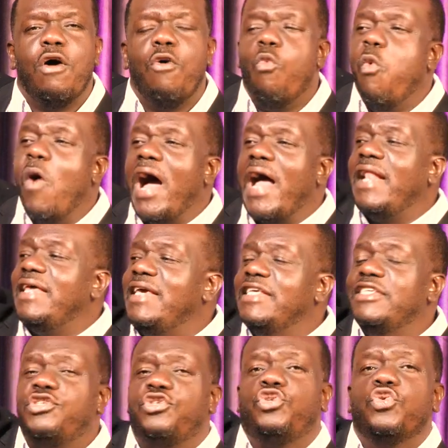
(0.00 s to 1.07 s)
While
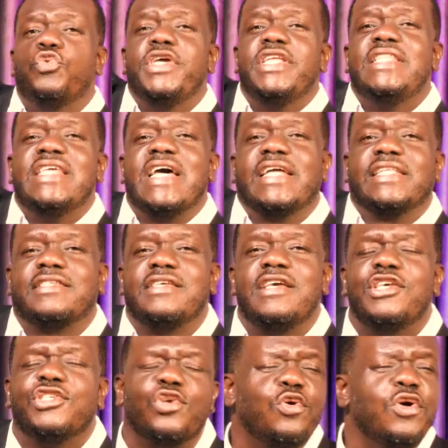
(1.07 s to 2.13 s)
he's doing that,
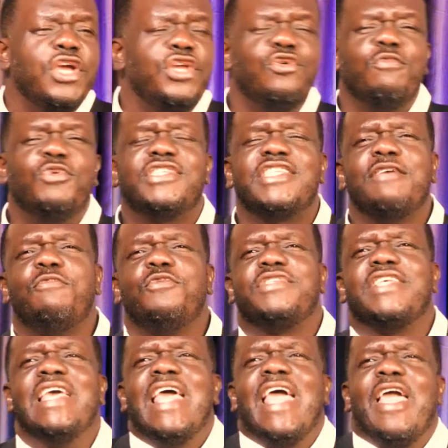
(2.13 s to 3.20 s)
so you know, most time people
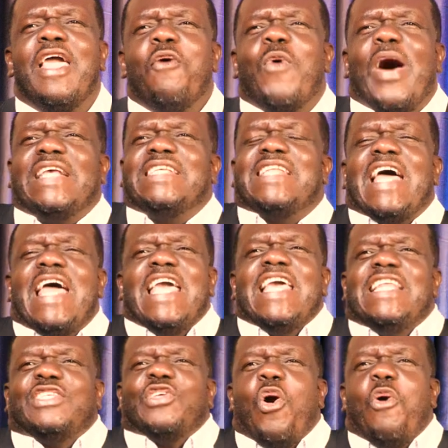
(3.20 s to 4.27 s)
say, eh, "Why is that?"
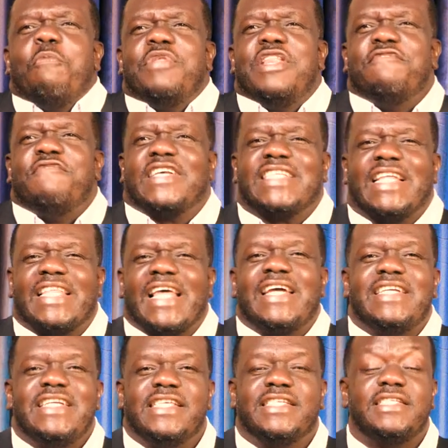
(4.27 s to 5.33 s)
It is unbelievers that
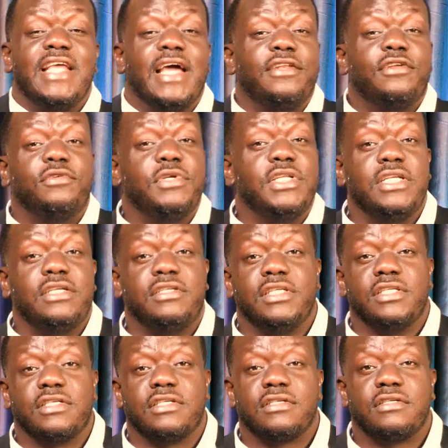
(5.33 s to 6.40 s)
are rich. They are not really
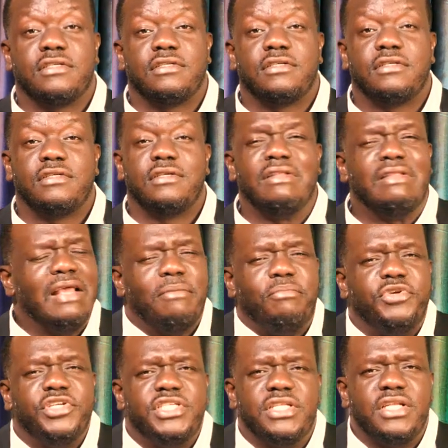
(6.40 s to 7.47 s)
rich. They are
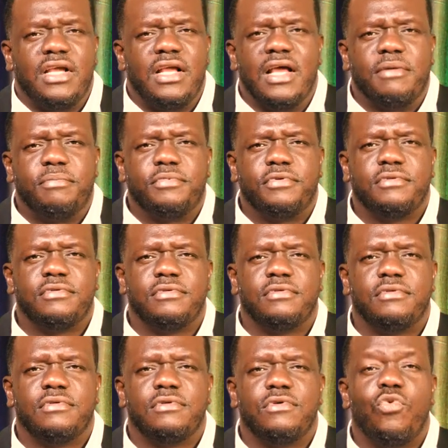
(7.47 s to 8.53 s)
bridging the gap,
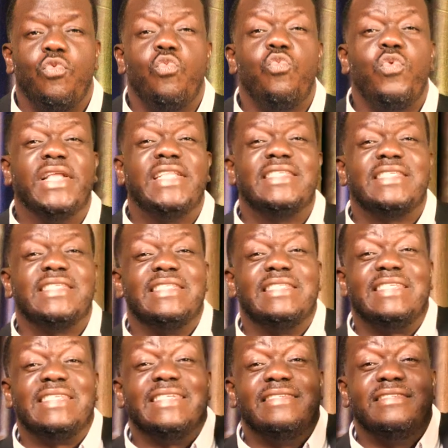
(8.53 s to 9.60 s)
waiting
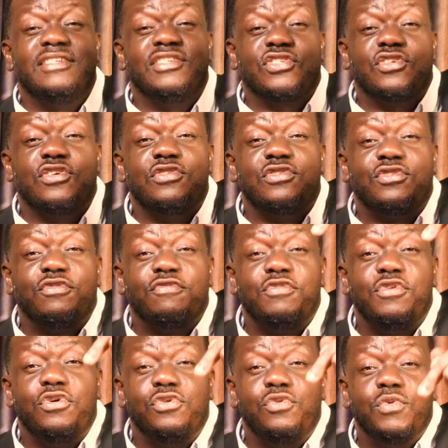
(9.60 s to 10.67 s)
till the sons
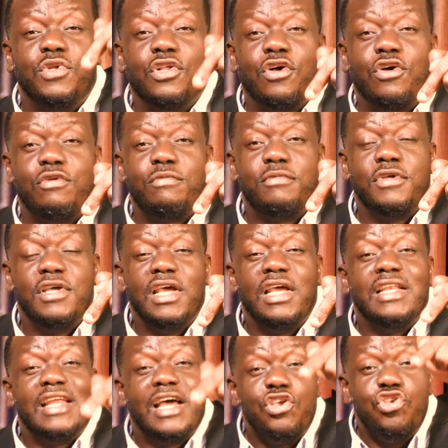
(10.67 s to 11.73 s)
of God will come.
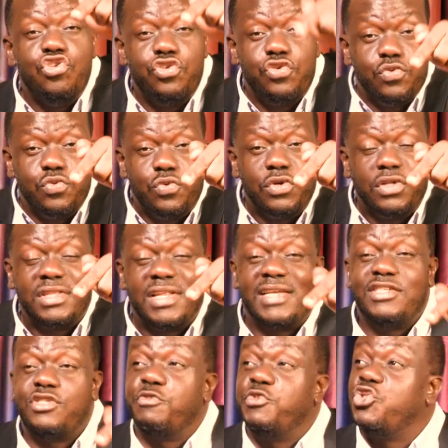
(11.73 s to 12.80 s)
Now you
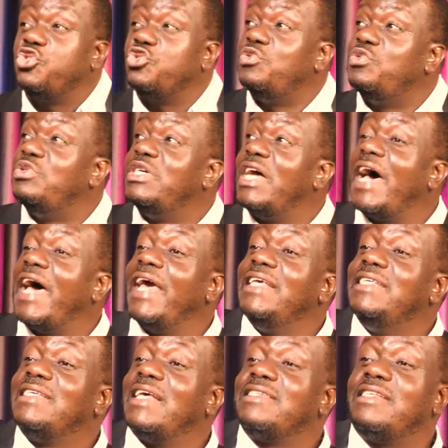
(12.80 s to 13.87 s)
that is supposed to
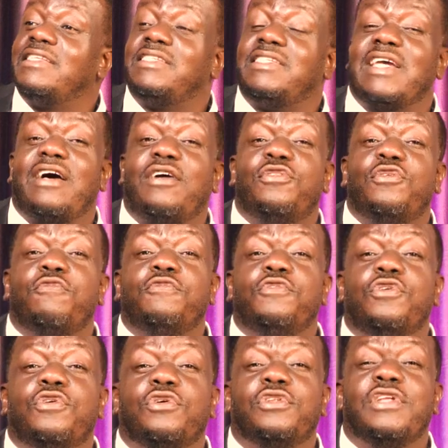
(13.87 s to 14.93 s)
rise as the child
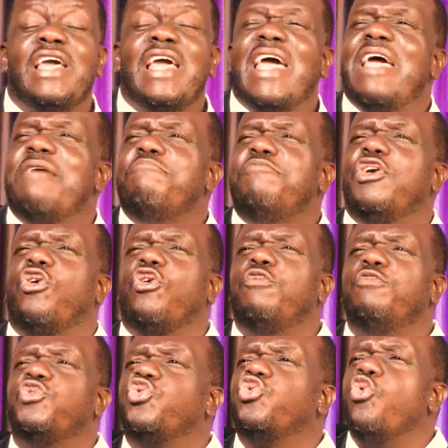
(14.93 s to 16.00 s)
of God and
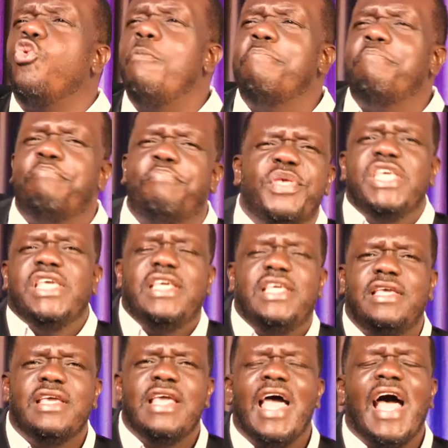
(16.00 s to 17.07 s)
become so big.
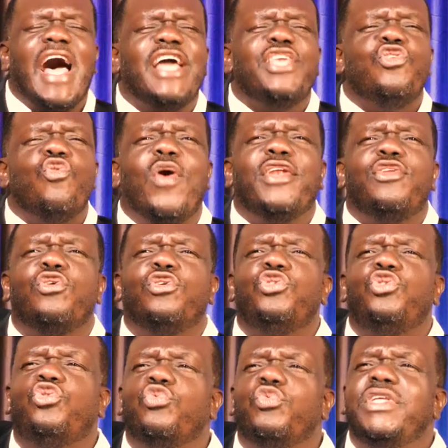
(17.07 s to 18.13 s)
And you are
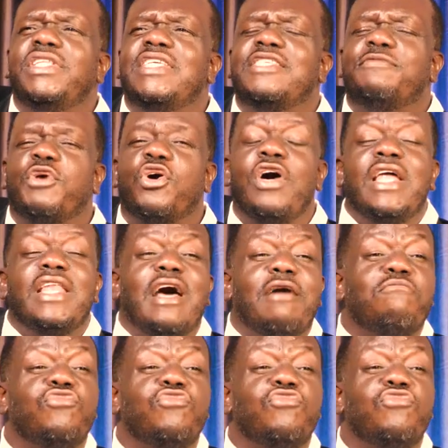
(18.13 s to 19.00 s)
not doing this because now